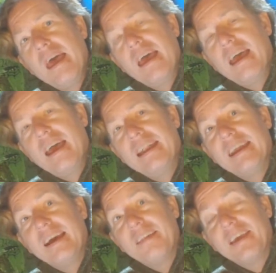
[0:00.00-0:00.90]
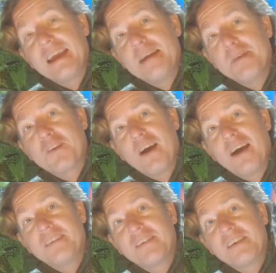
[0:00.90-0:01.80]
And they come
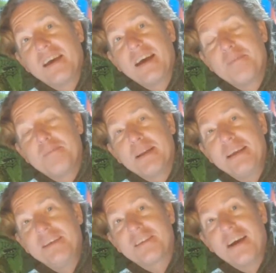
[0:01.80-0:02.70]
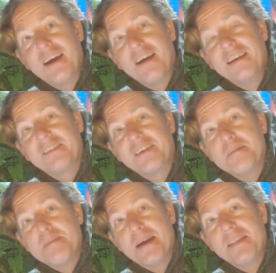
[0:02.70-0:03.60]
across a police car. And so
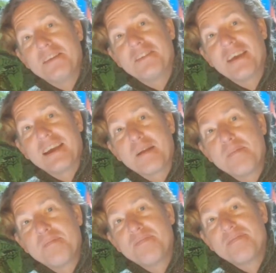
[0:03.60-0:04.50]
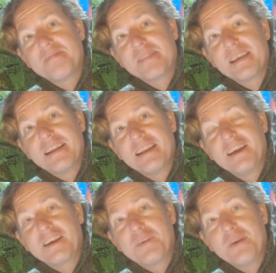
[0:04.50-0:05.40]
my mother's like,
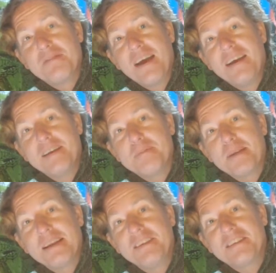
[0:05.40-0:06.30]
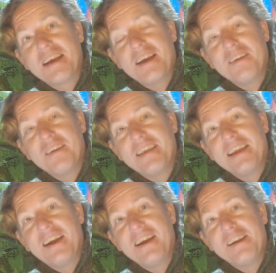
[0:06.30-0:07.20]
look, we found a police car in the
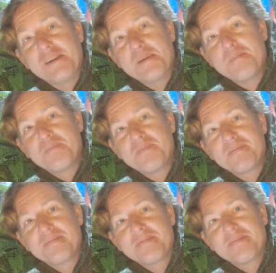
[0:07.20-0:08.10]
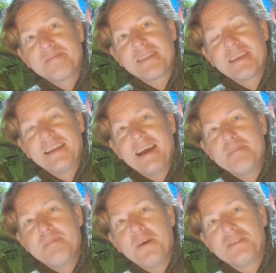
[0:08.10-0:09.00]
yard. And I
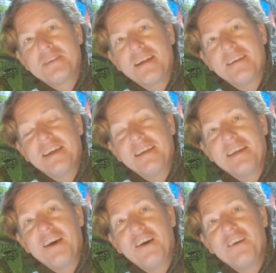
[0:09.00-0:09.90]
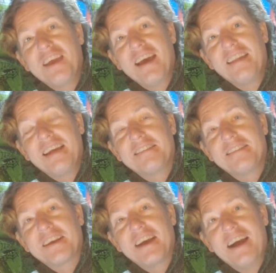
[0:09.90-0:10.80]
post underneath, oh, yeah, that's
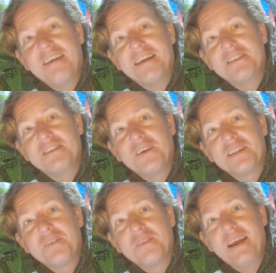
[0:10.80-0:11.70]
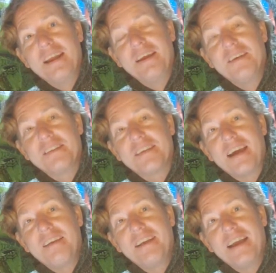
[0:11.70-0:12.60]
the car I stole the radio and
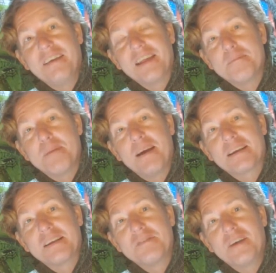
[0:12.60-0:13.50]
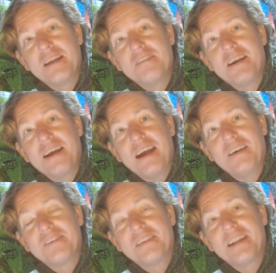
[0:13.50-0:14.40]
siren out that parked in front of our
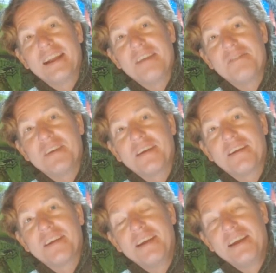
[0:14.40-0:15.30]
house. And then I figured